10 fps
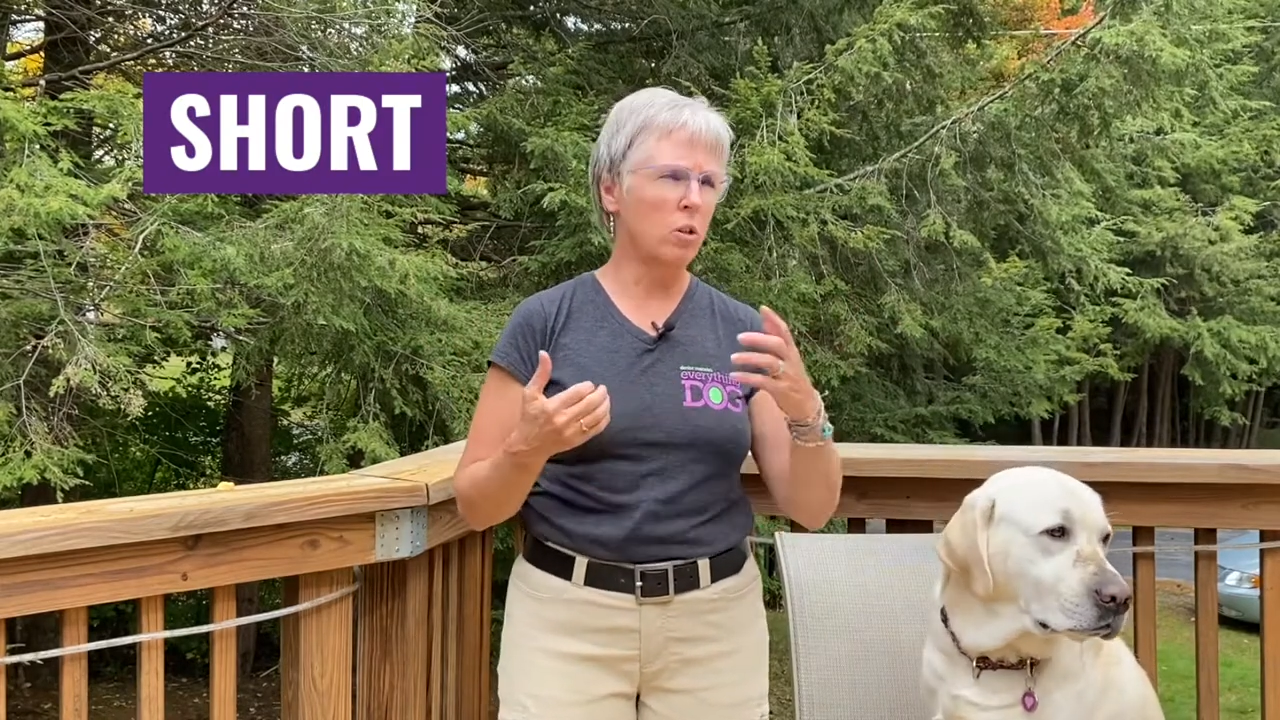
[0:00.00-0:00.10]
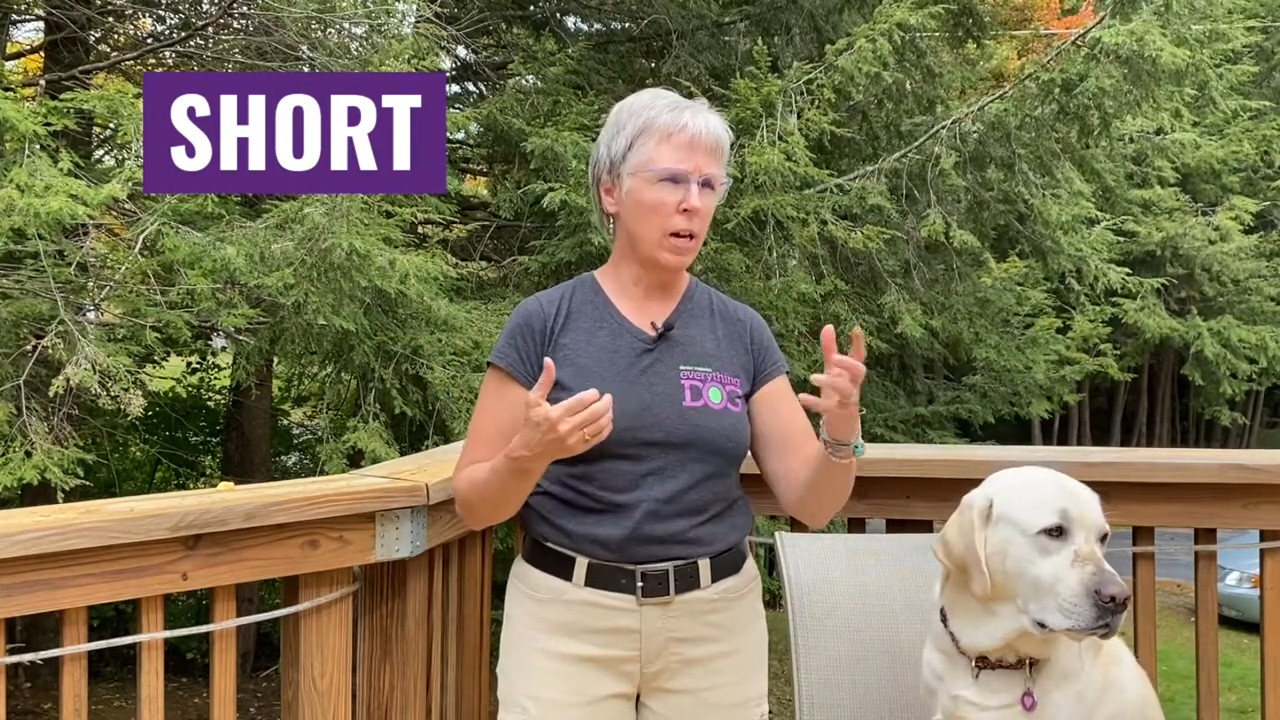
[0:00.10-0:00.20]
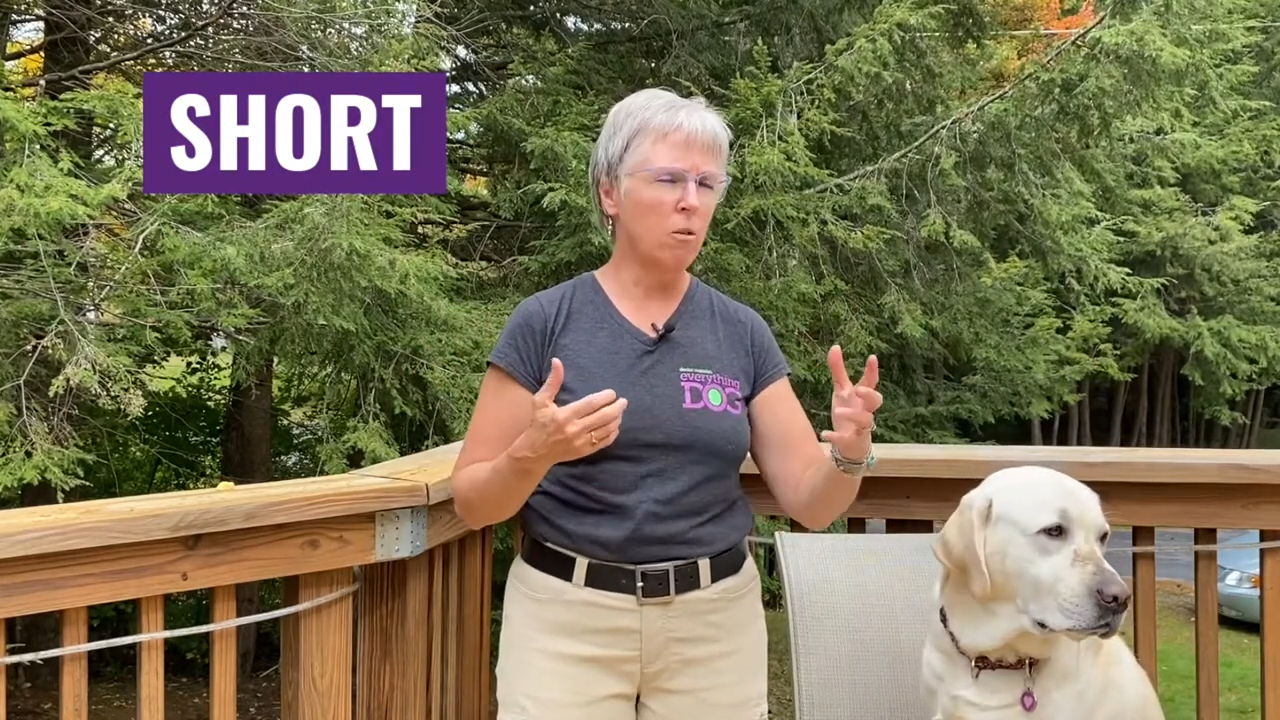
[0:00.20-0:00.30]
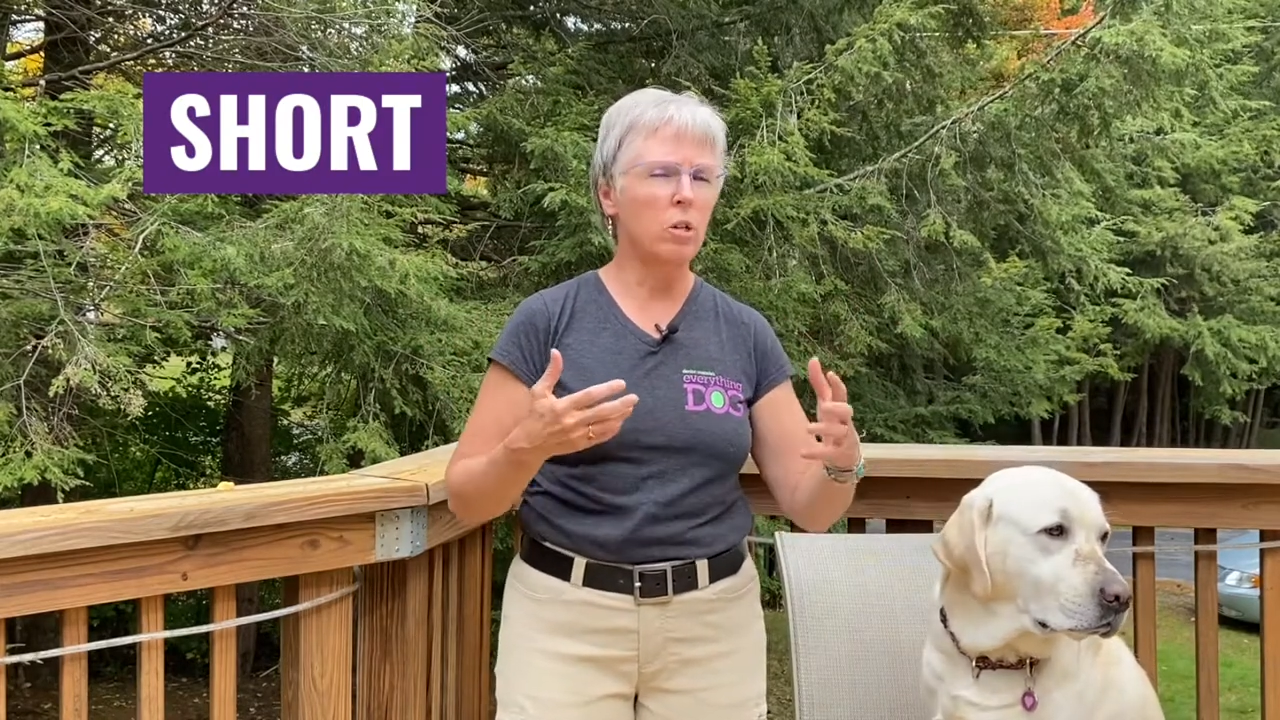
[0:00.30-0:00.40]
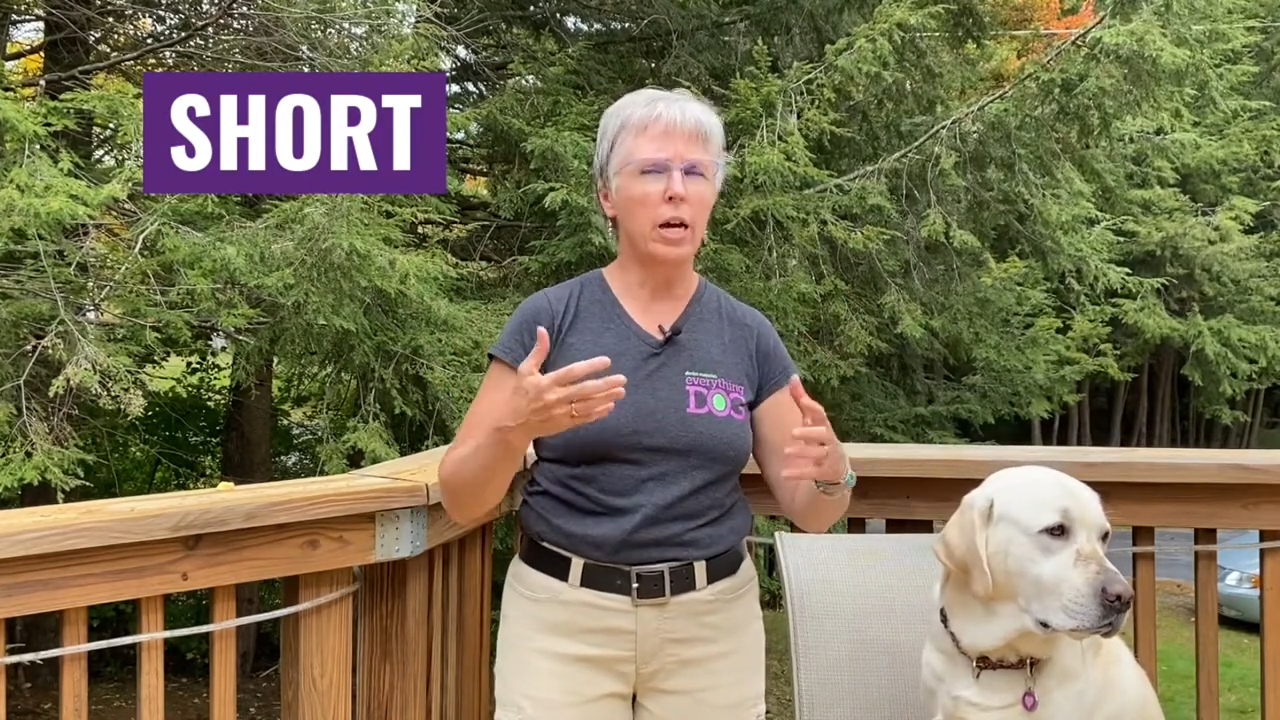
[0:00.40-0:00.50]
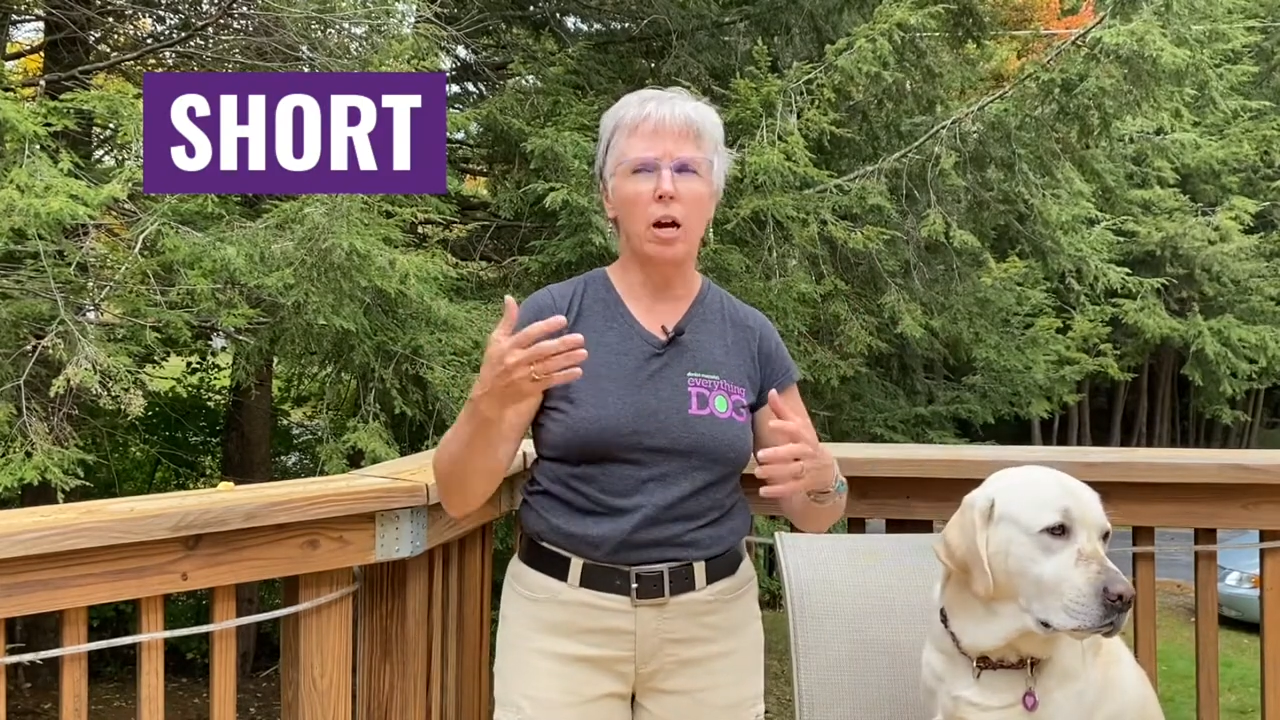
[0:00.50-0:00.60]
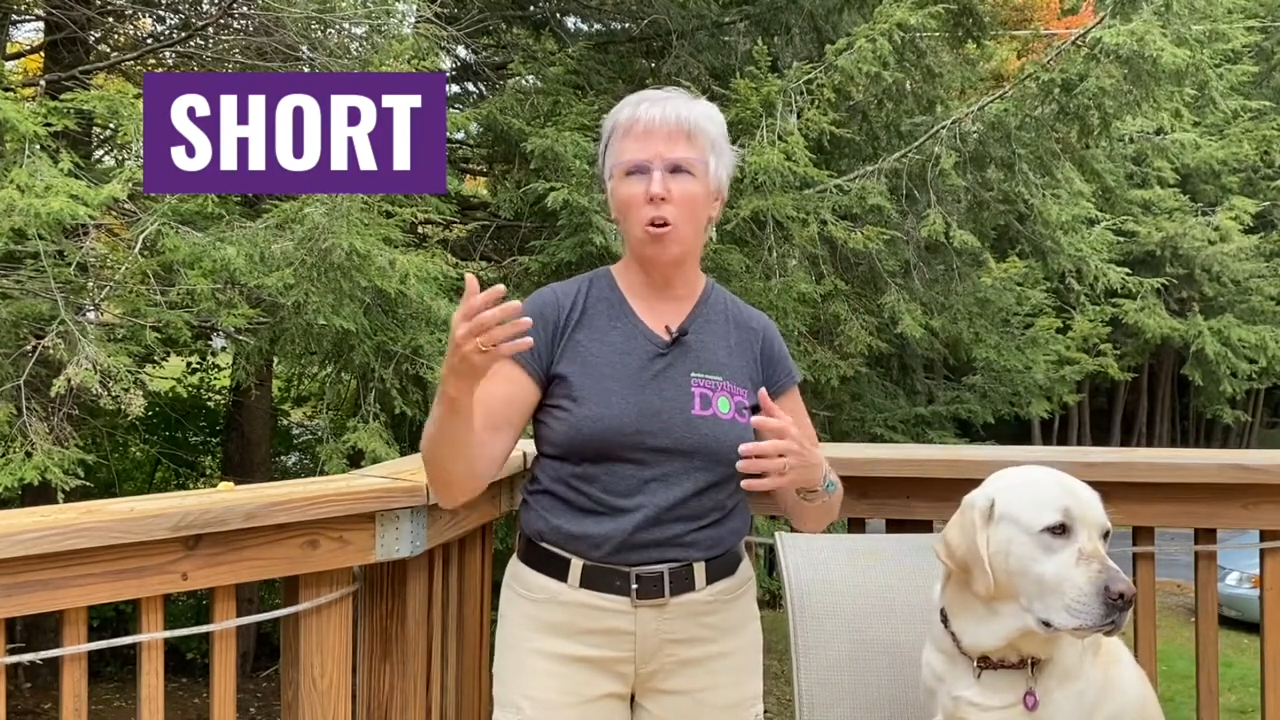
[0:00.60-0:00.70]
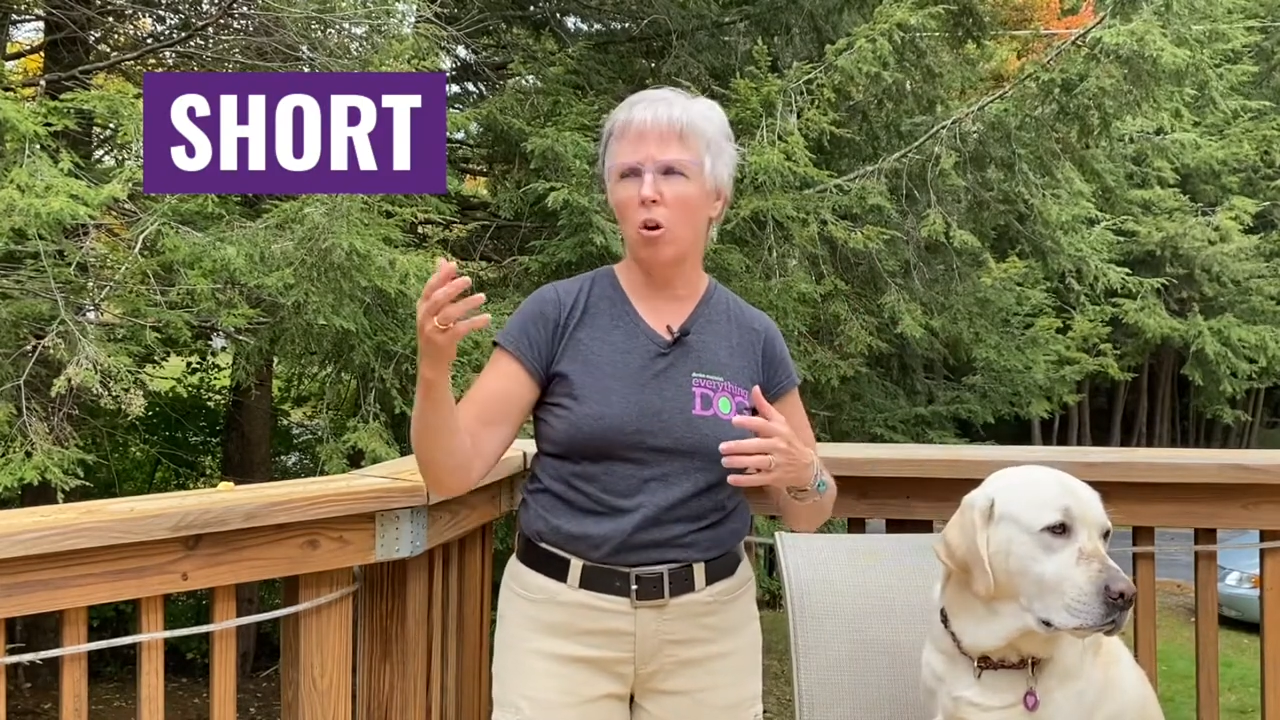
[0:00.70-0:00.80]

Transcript: downtown